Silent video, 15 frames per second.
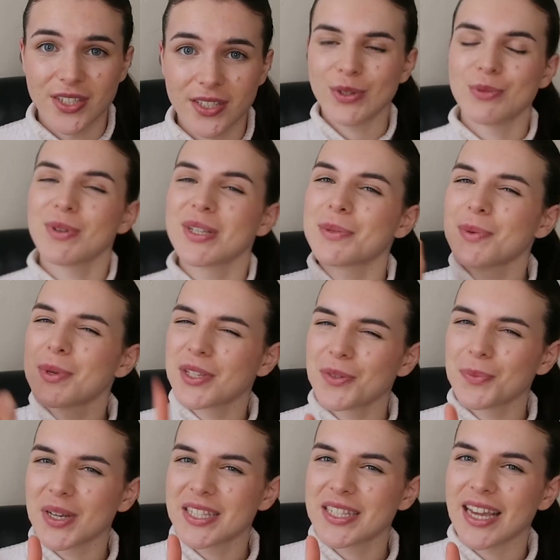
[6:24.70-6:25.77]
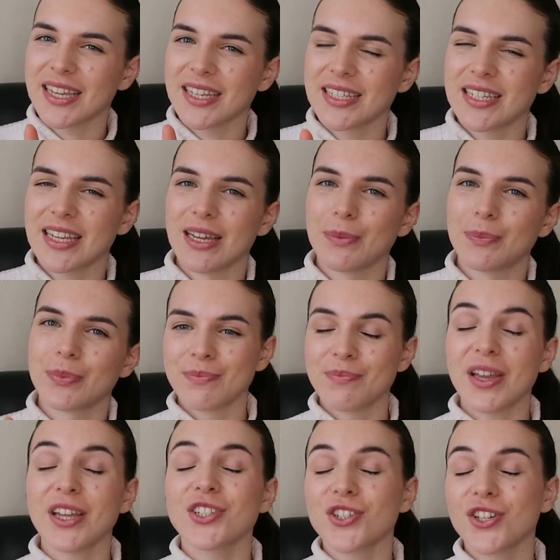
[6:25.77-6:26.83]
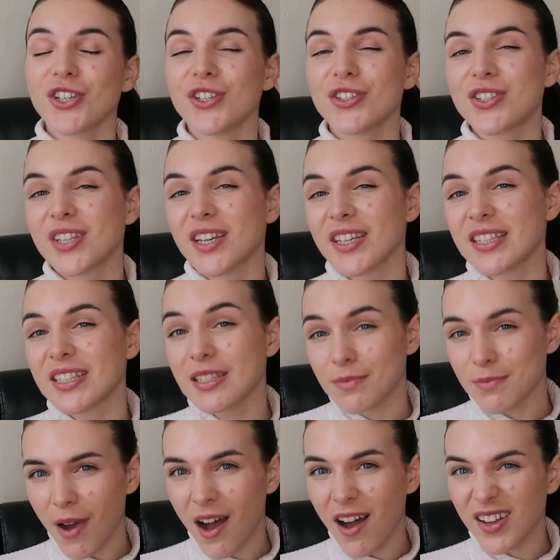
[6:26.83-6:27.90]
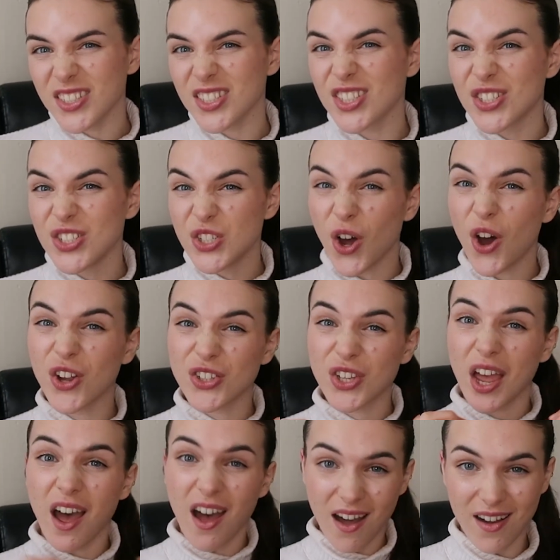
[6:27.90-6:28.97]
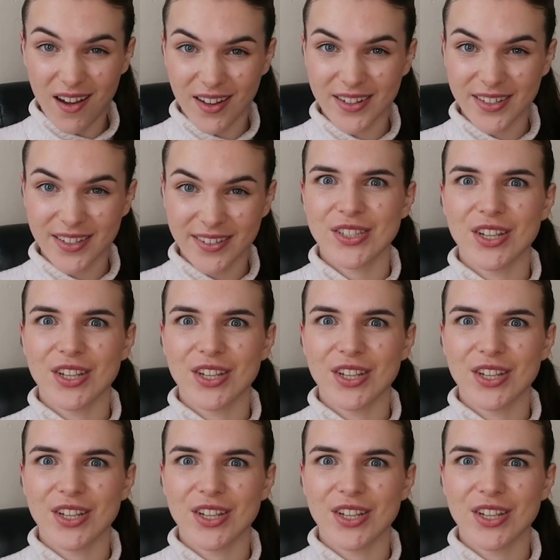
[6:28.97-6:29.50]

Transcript: Which brings me to my second tip. Make sure you study smart, not hard.